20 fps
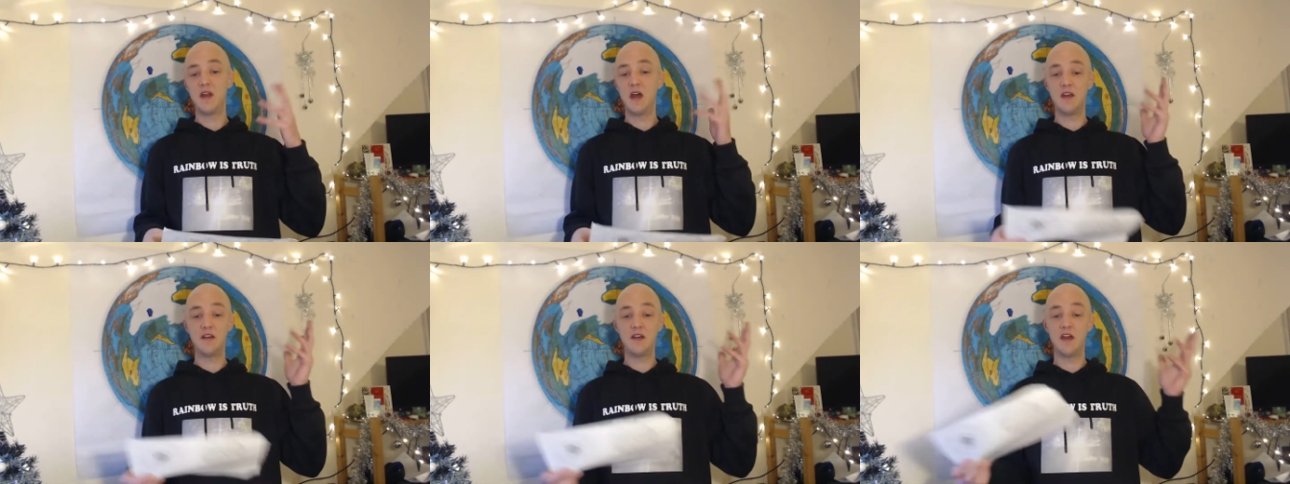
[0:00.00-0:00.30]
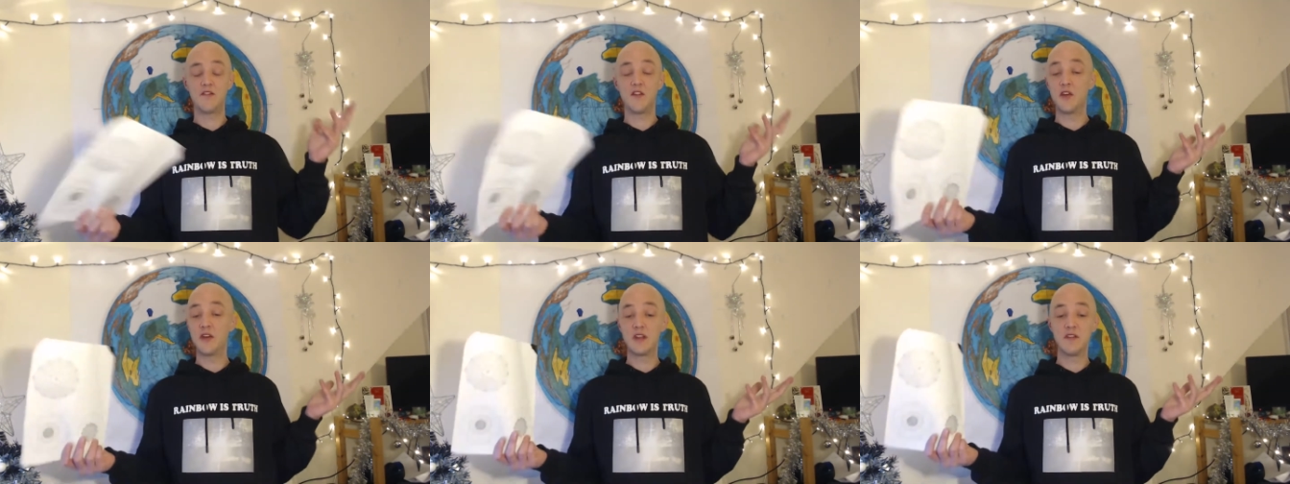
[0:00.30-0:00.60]
and I
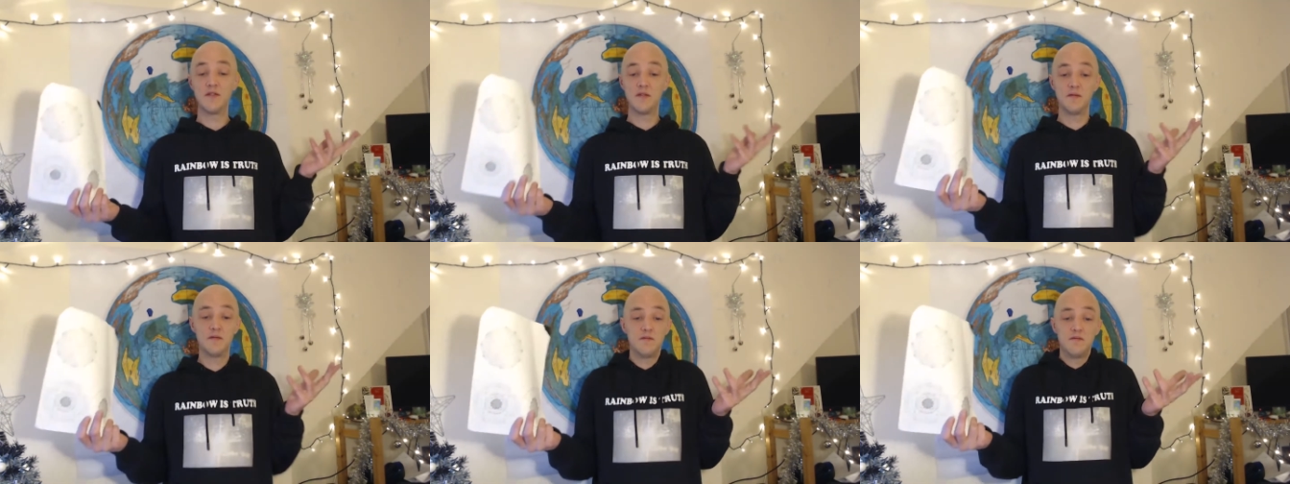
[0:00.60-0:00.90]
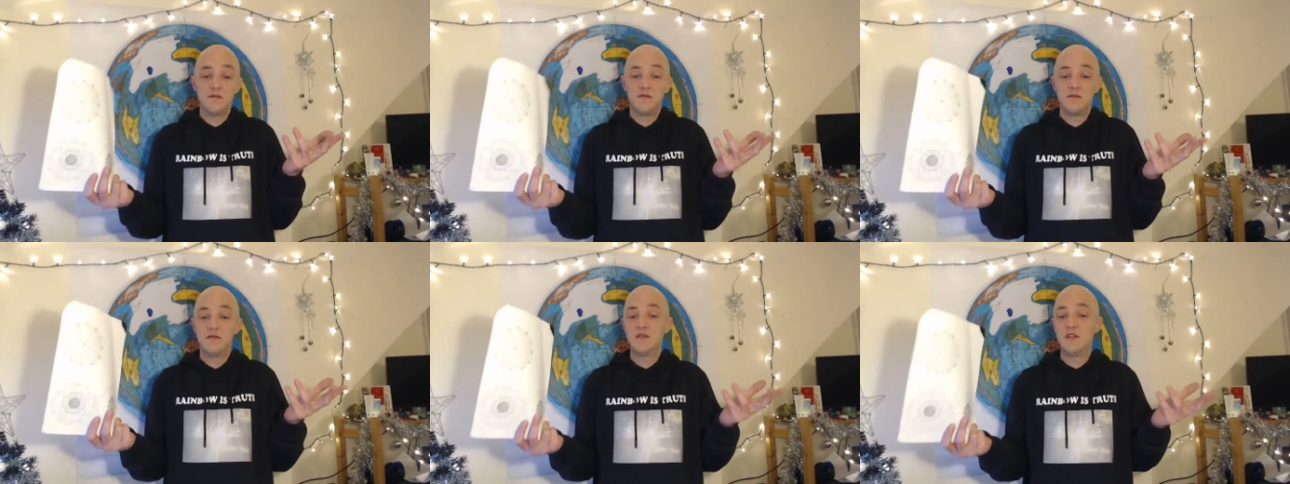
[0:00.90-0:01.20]
don't even,
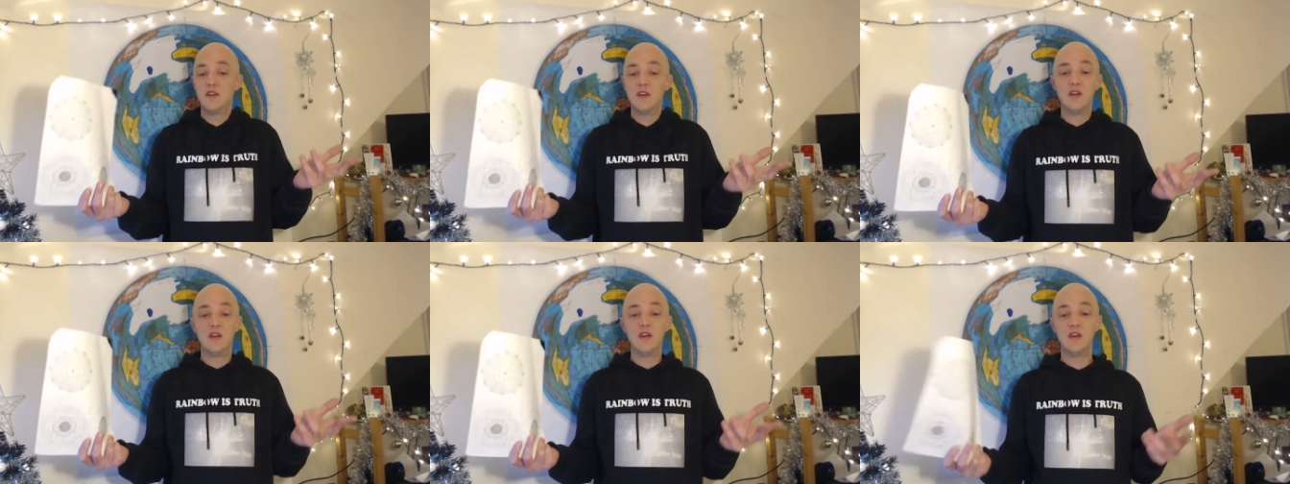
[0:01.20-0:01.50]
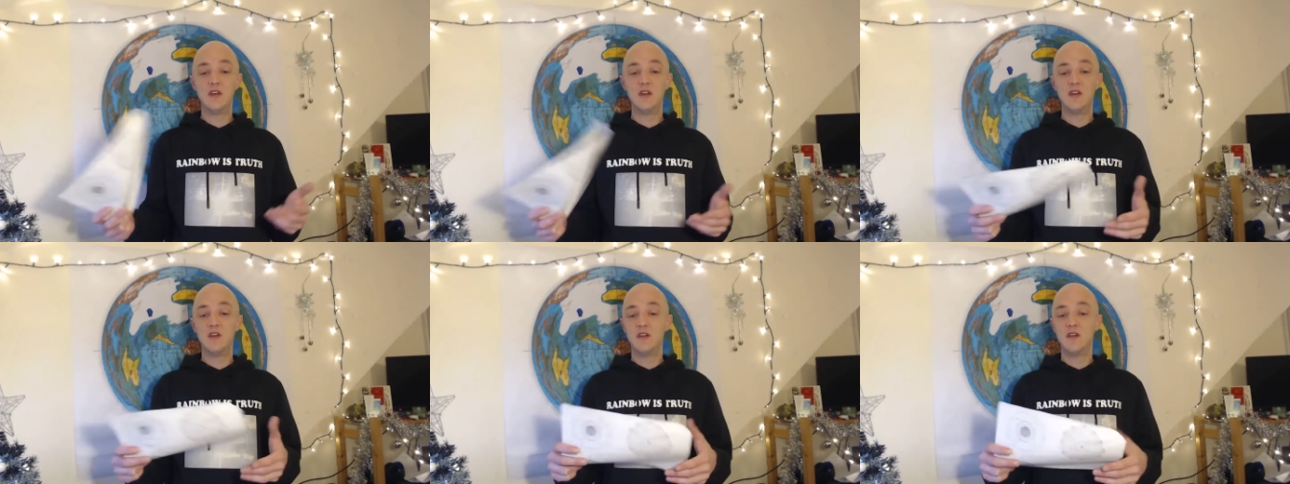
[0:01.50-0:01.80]

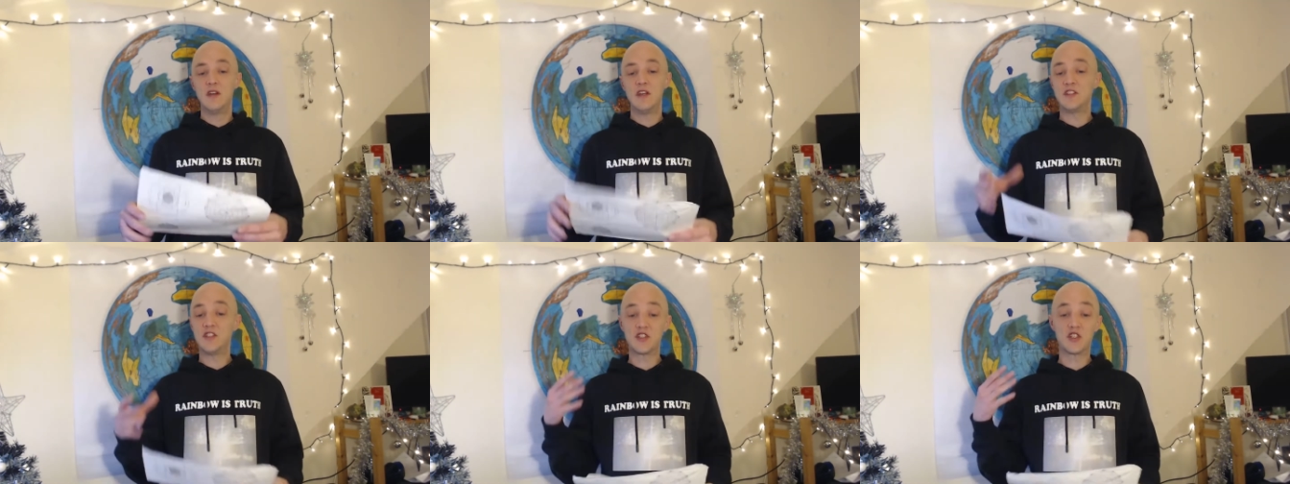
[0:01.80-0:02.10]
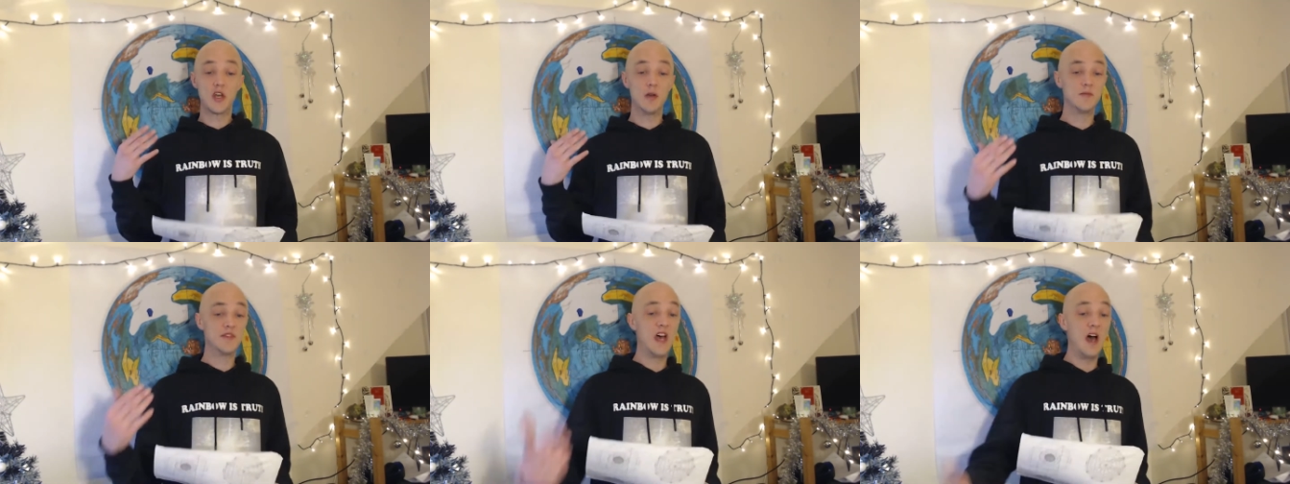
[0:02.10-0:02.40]
it just
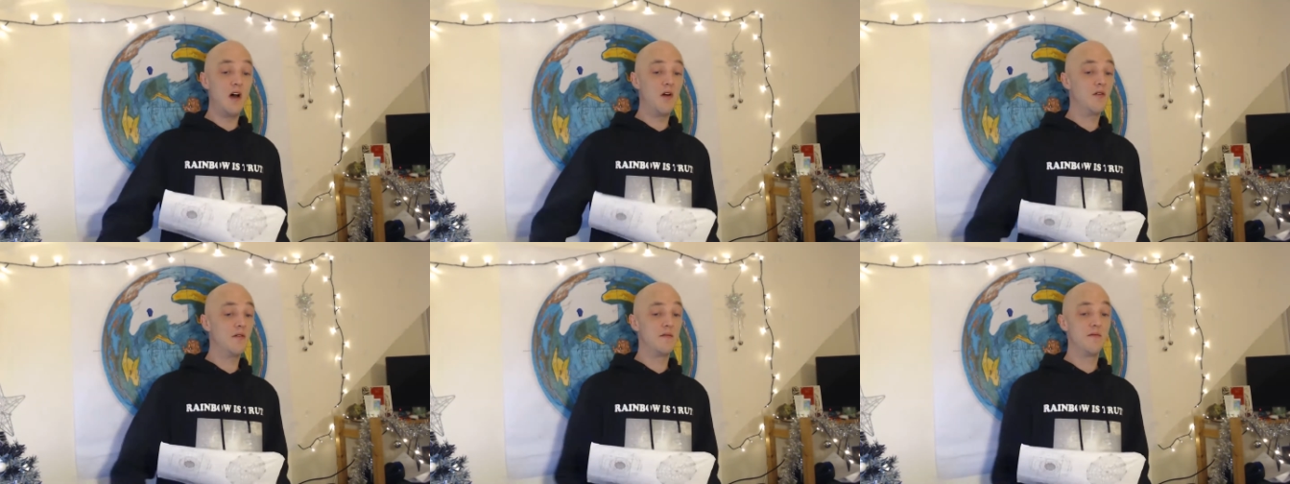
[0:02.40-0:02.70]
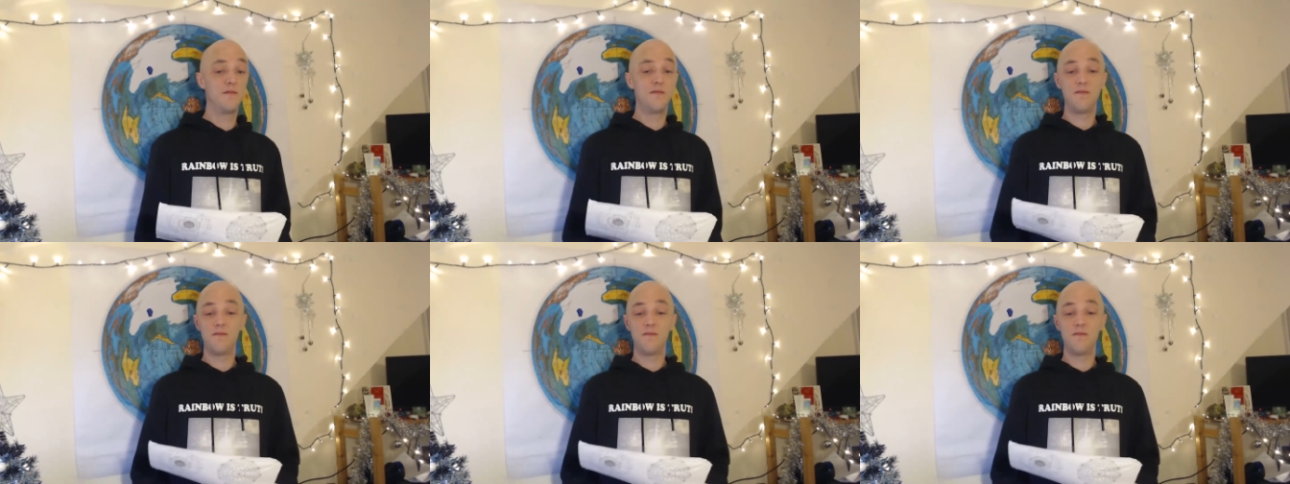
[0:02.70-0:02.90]
comes out.